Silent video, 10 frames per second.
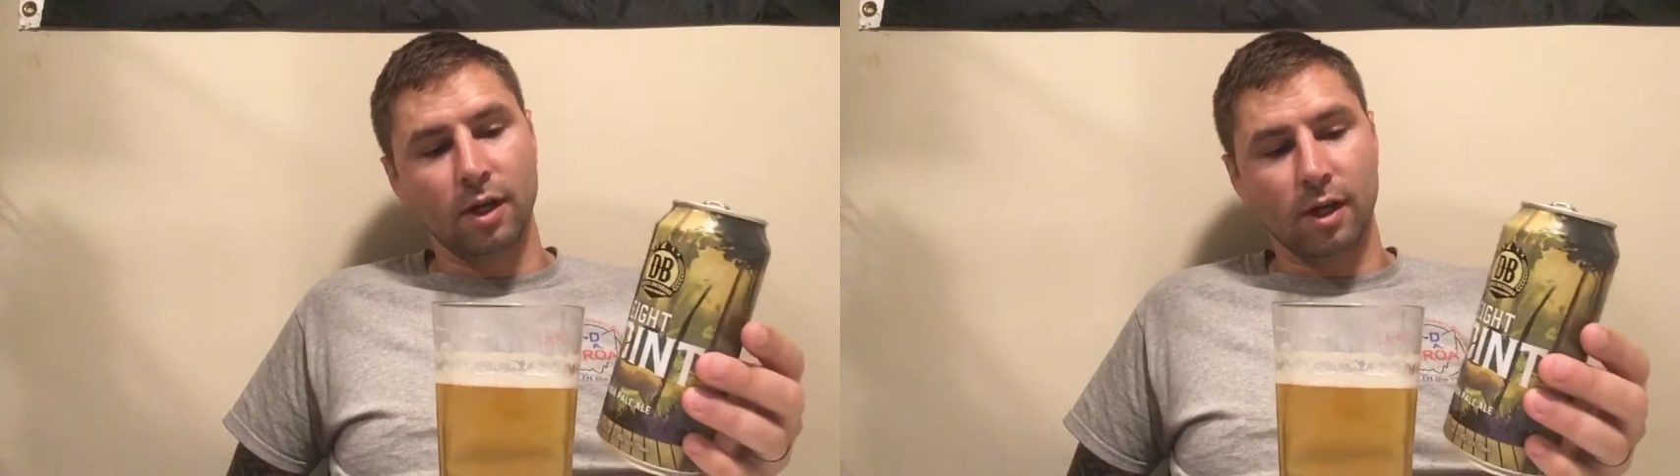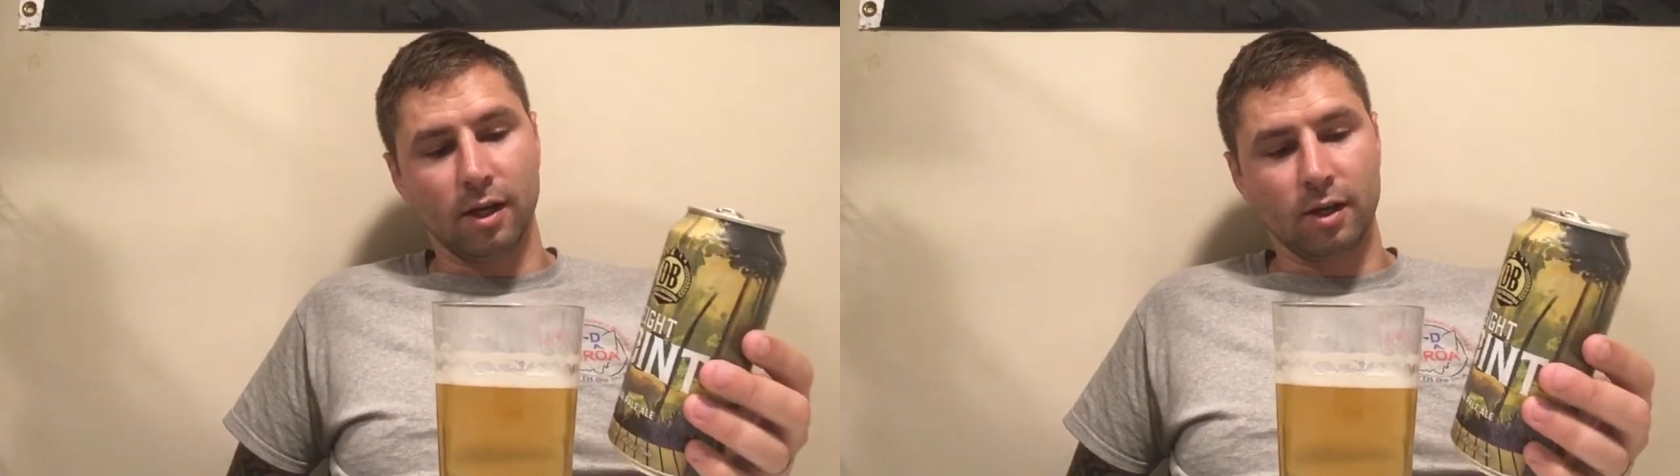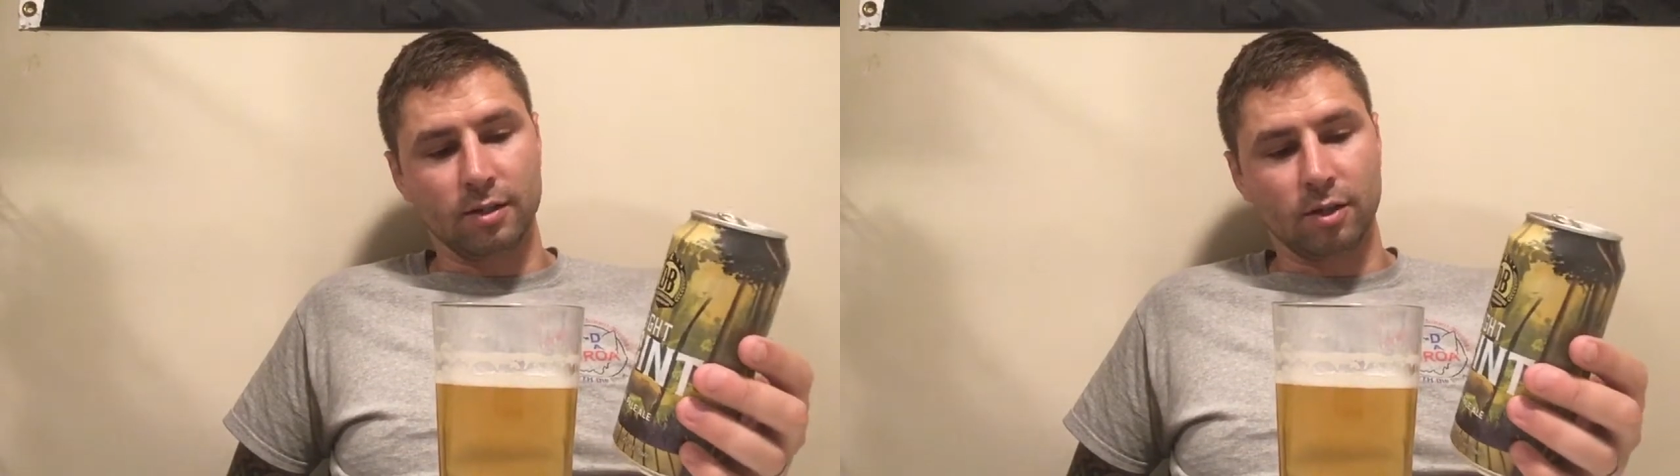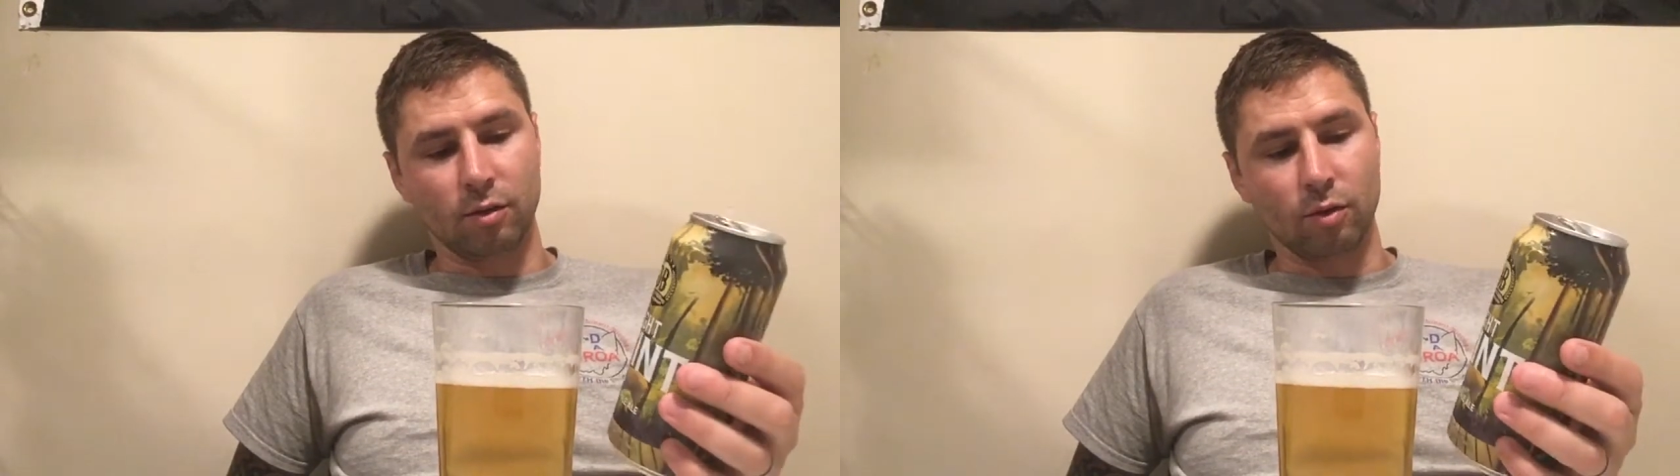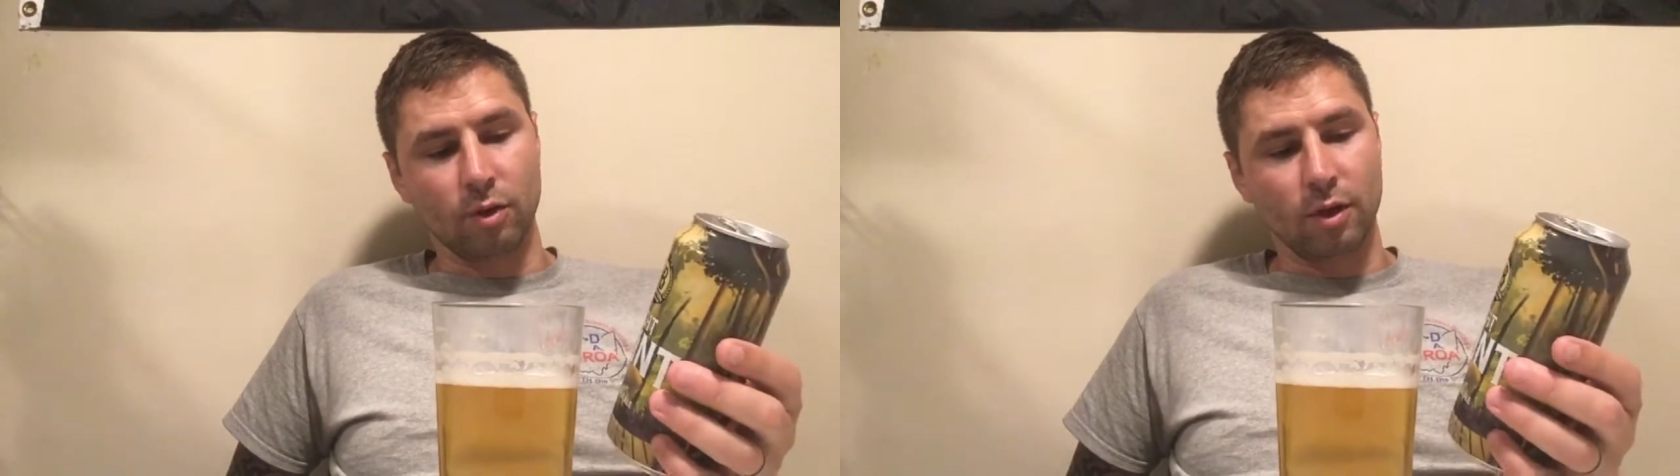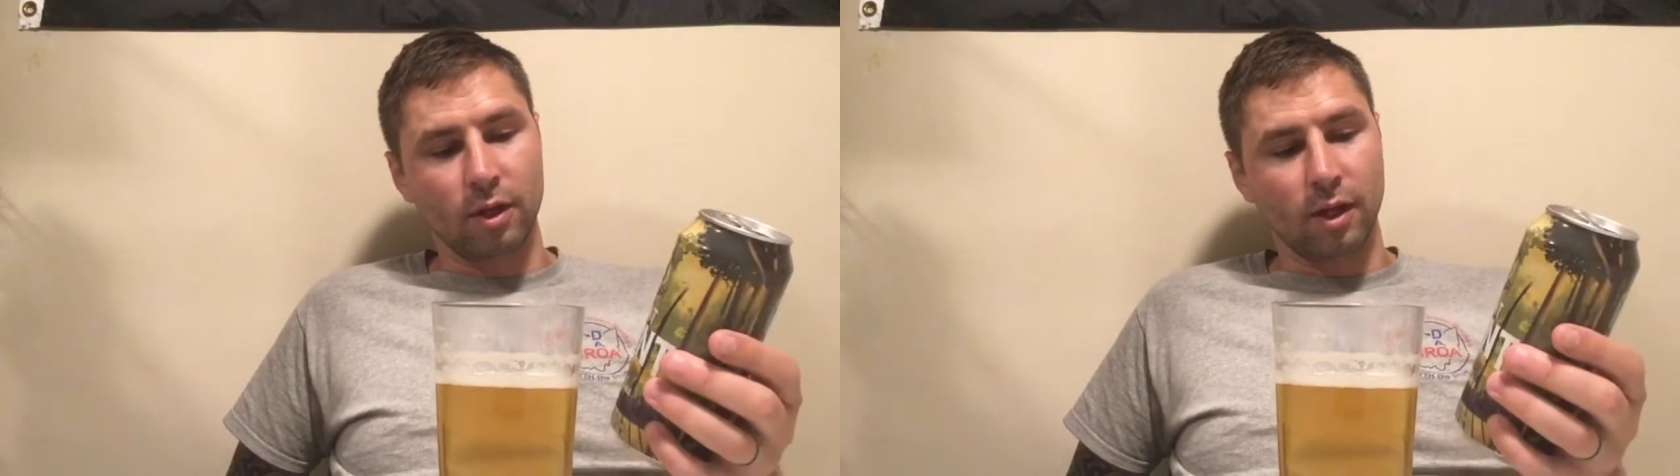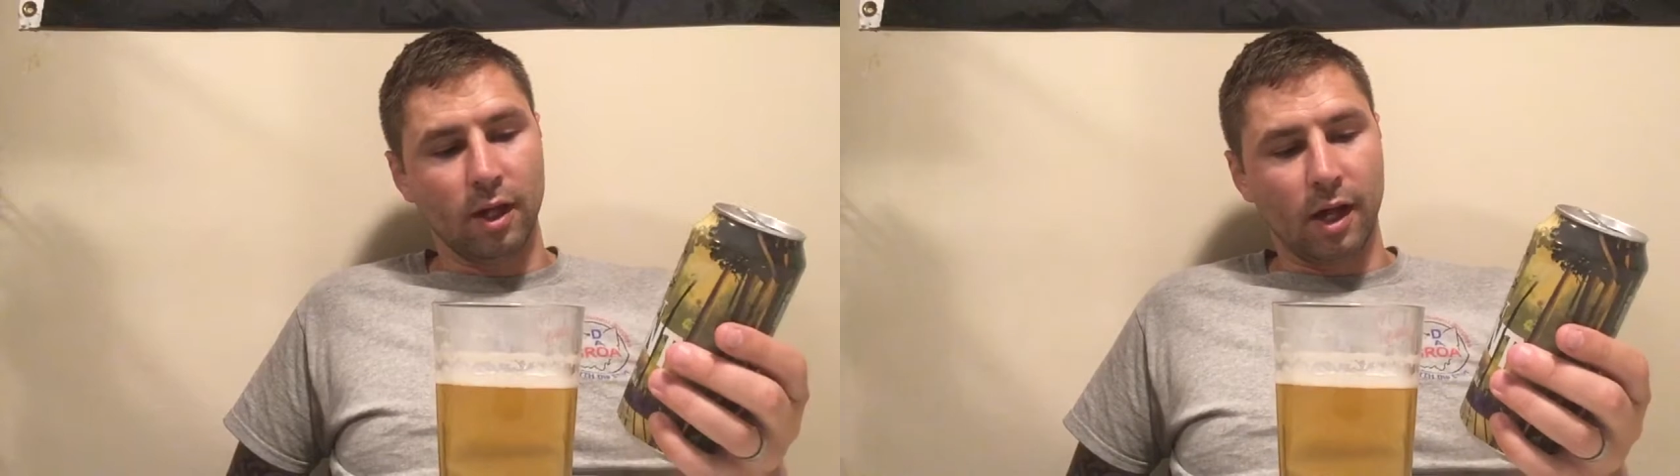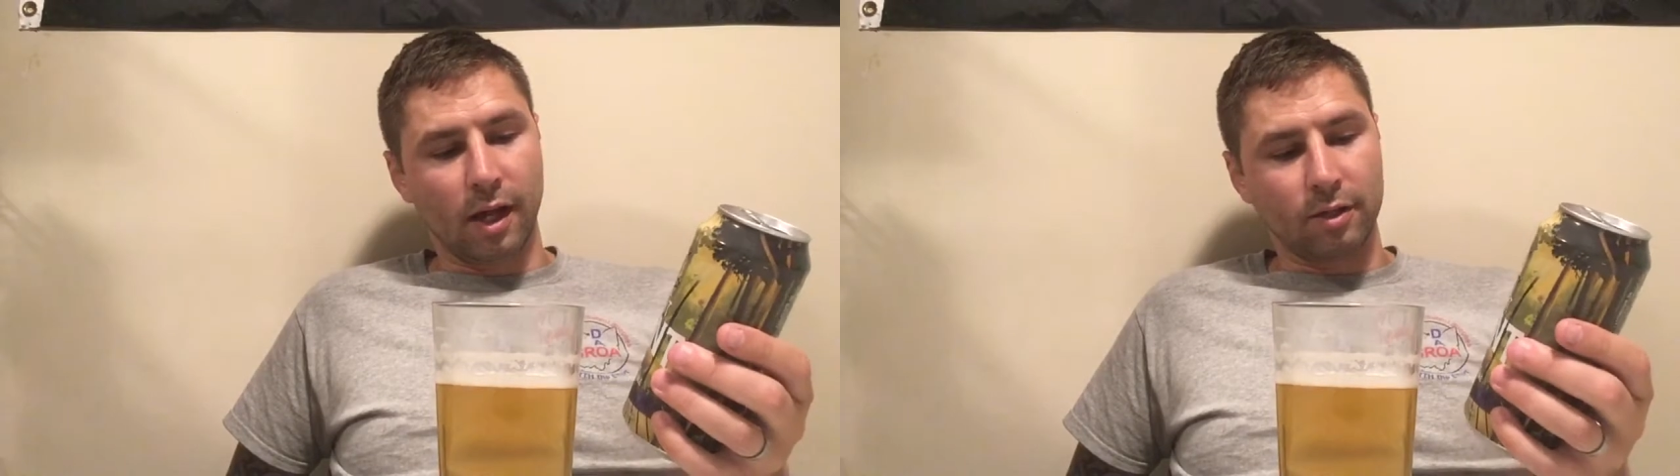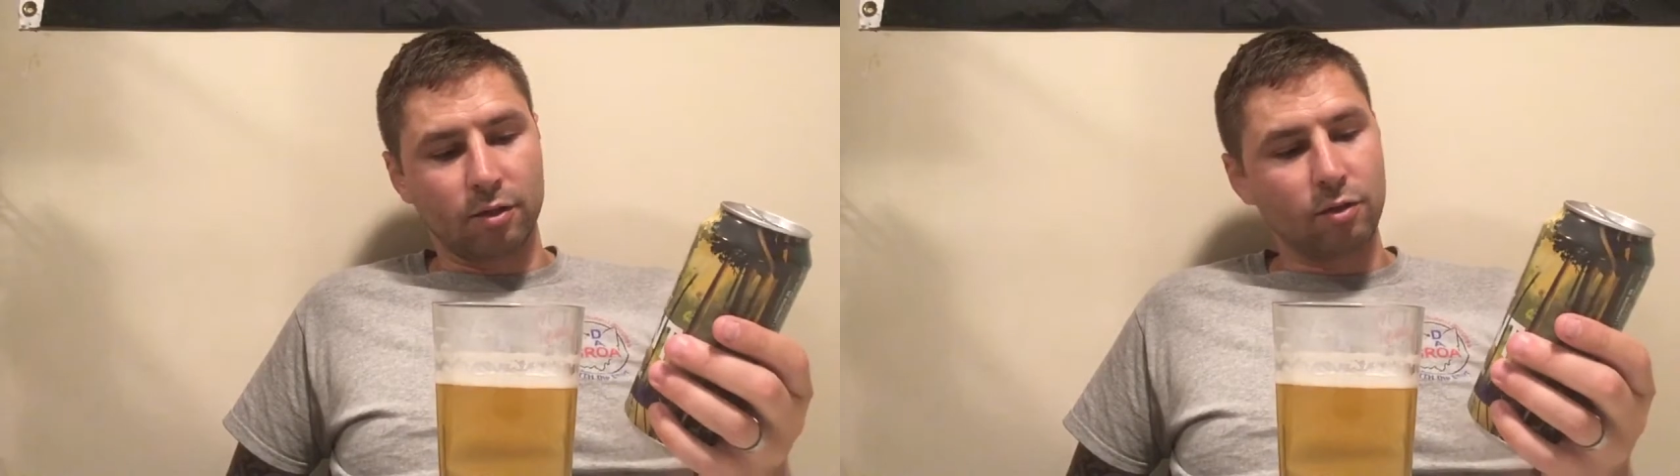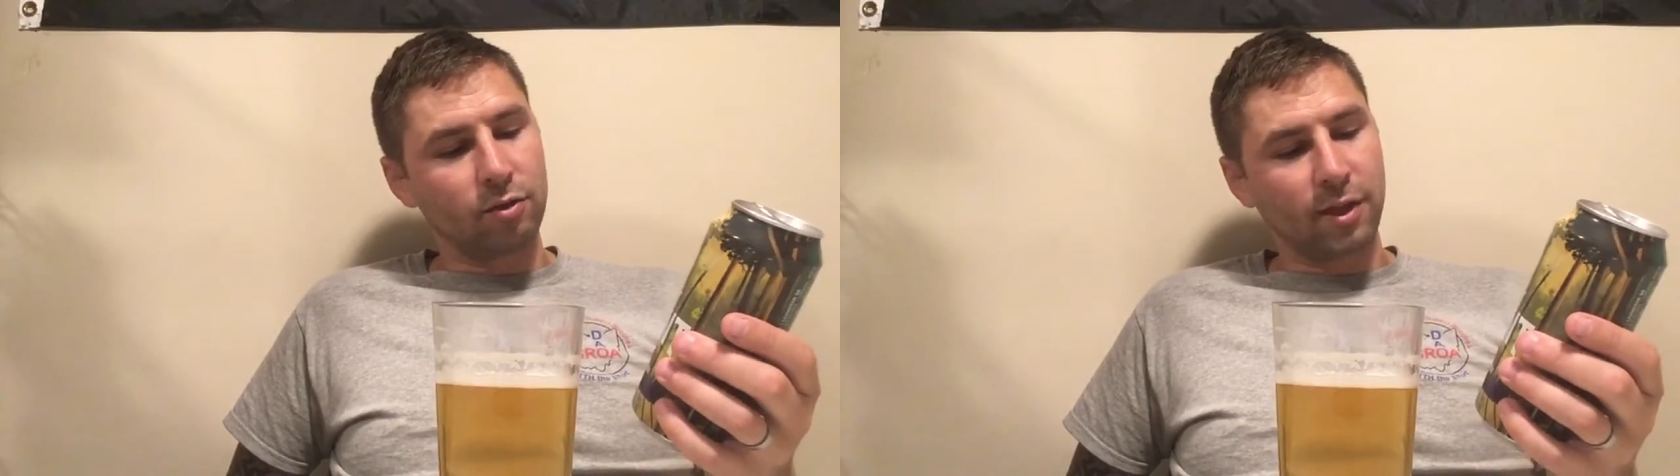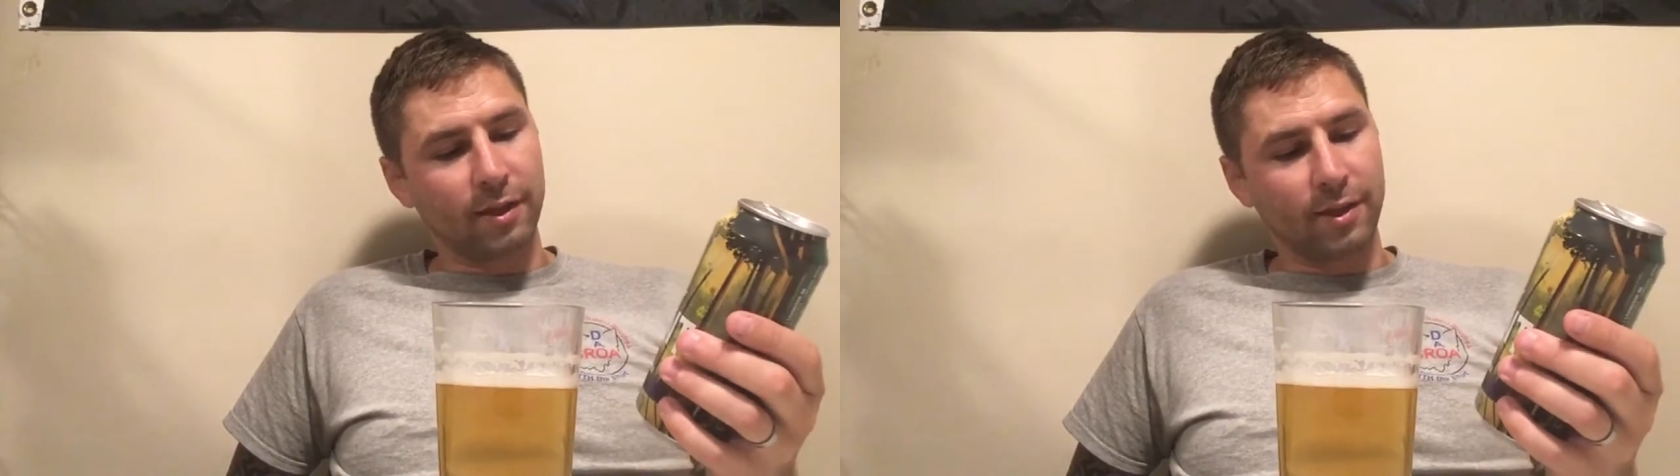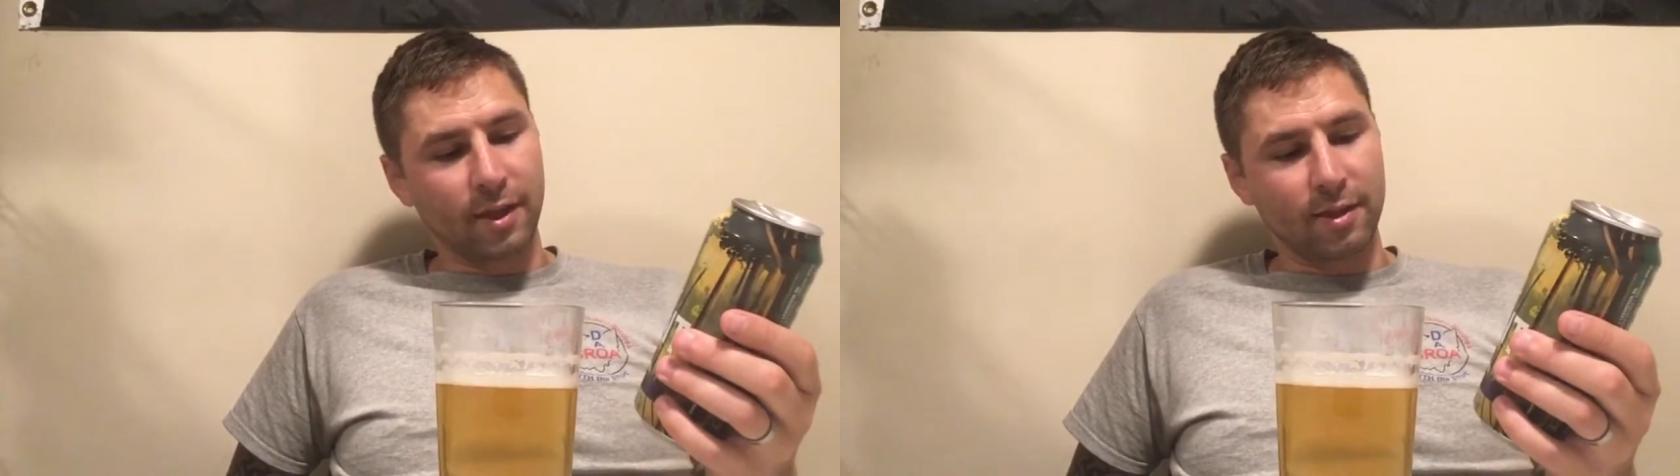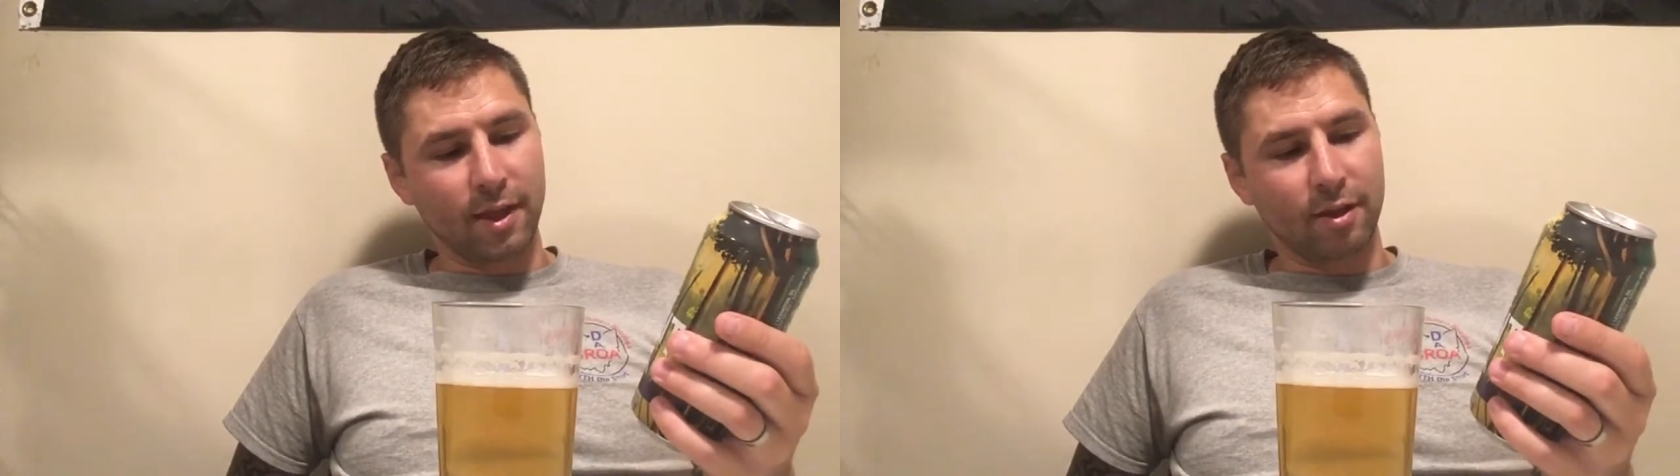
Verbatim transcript: Uh, so I do think that they